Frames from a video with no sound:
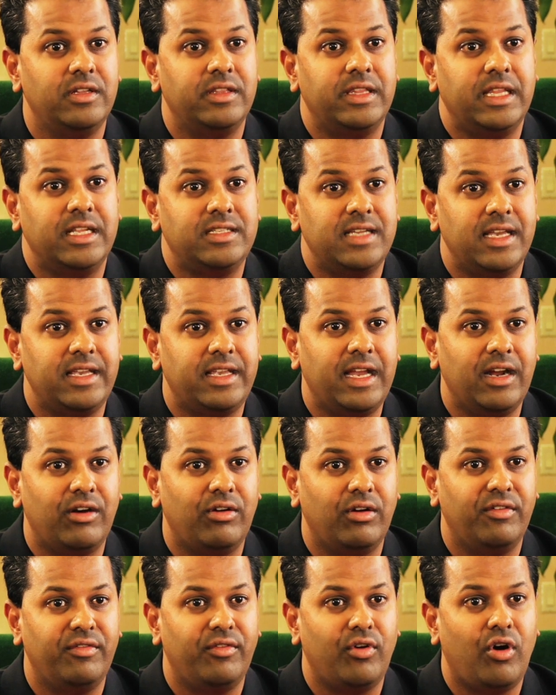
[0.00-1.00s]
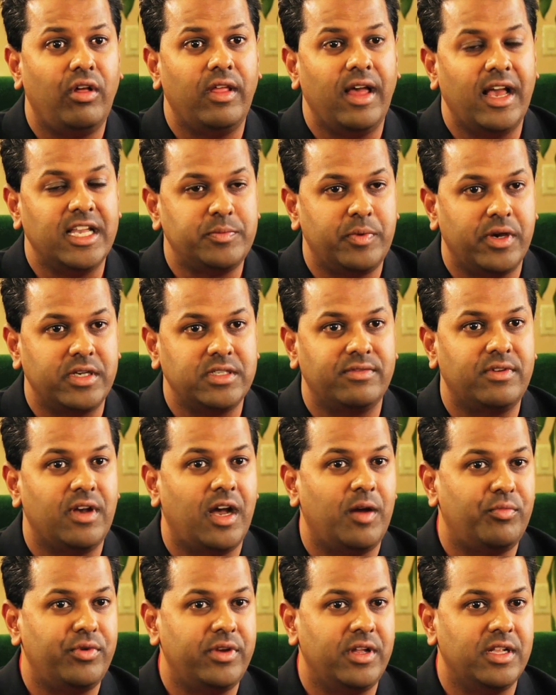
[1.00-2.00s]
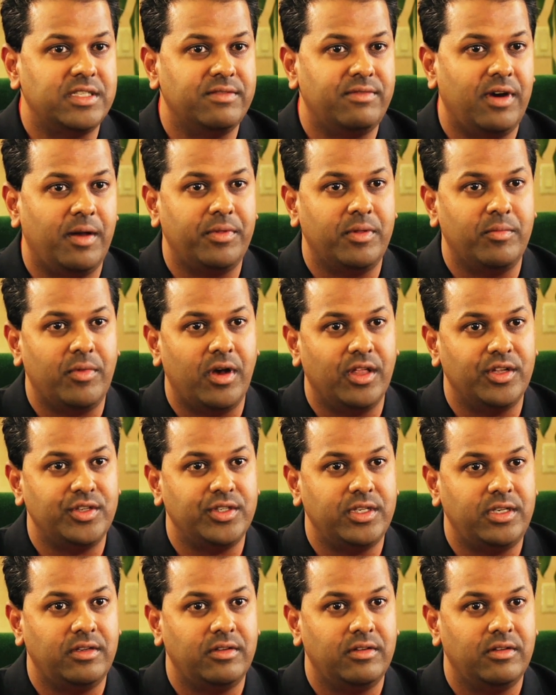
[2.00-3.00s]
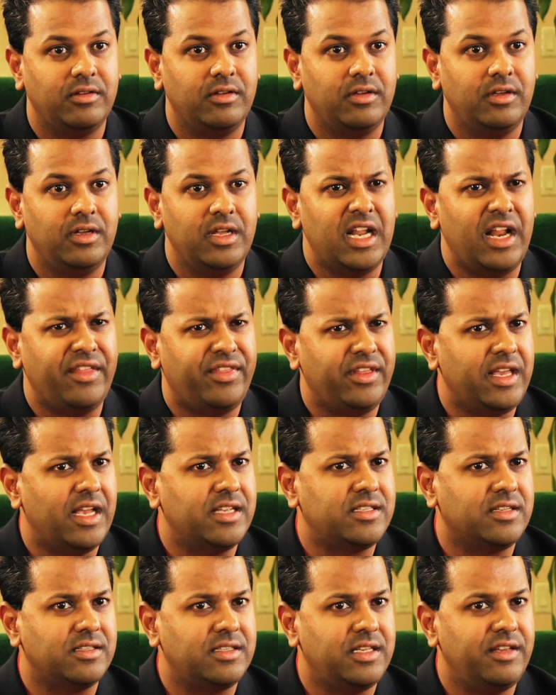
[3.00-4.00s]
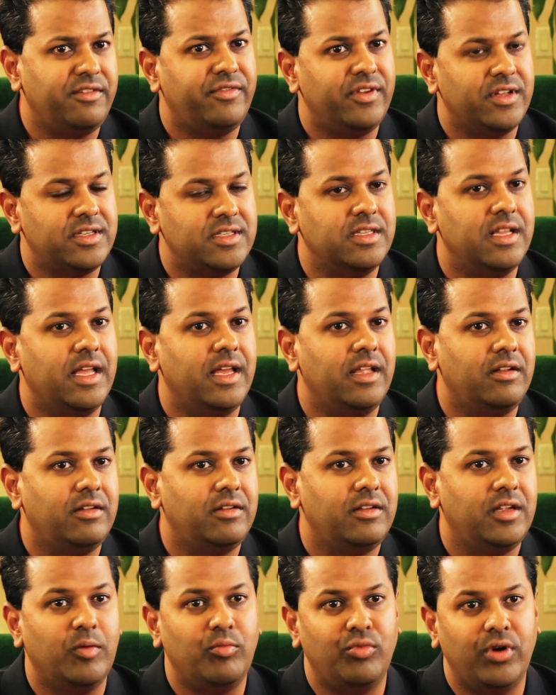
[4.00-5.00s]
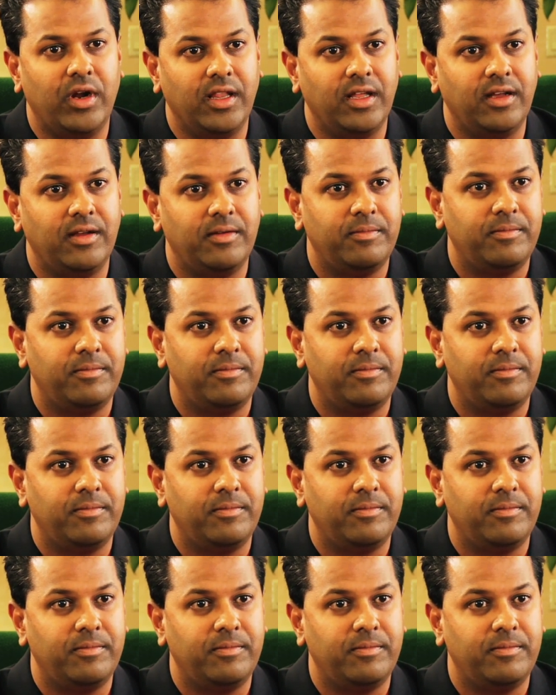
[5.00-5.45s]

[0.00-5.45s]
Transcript: that take care of all aspects of comprehensive ophthalmology. And I think SLT fits in that umbrella.